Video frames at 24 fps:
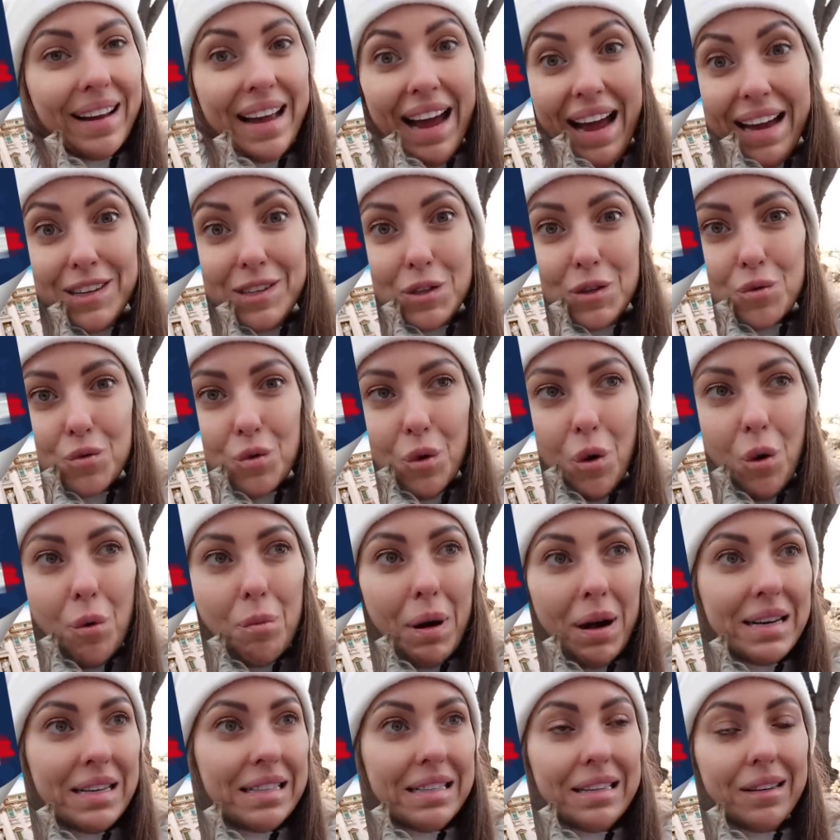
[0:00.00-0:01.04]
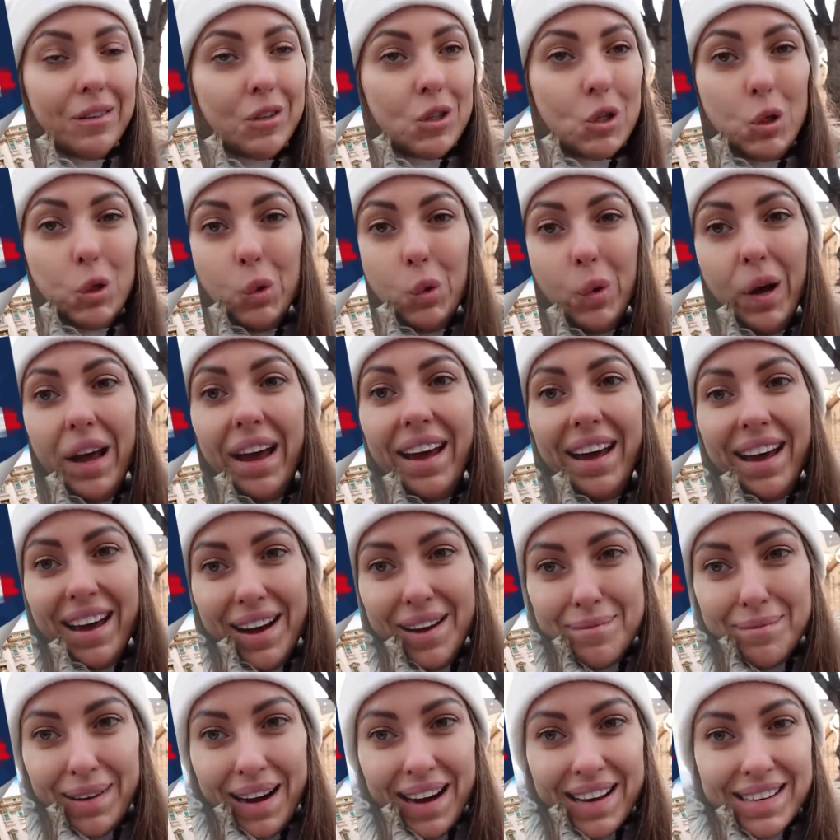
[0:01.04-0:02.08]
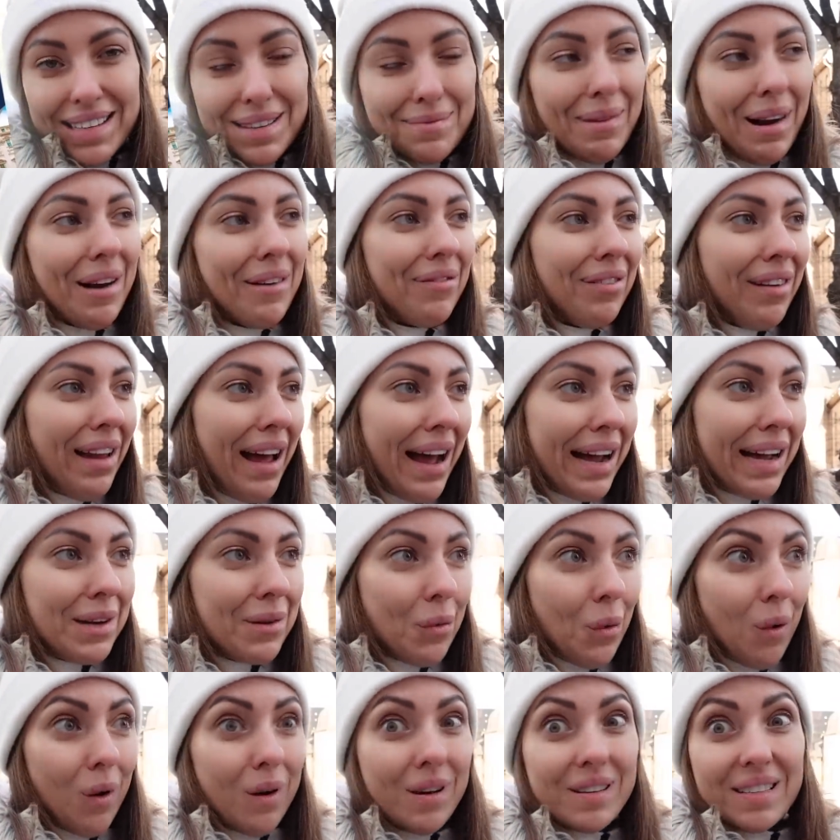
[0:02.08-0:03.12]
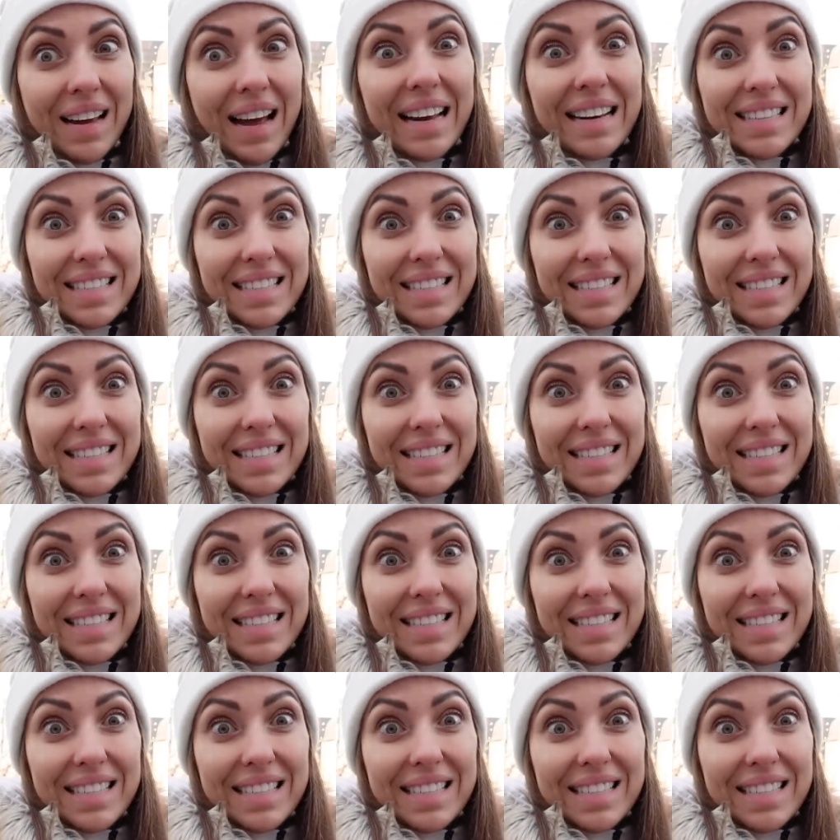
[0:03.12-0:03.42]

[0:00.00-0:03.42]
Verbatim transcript: guide to Rome until 2 a.m. and my flight was at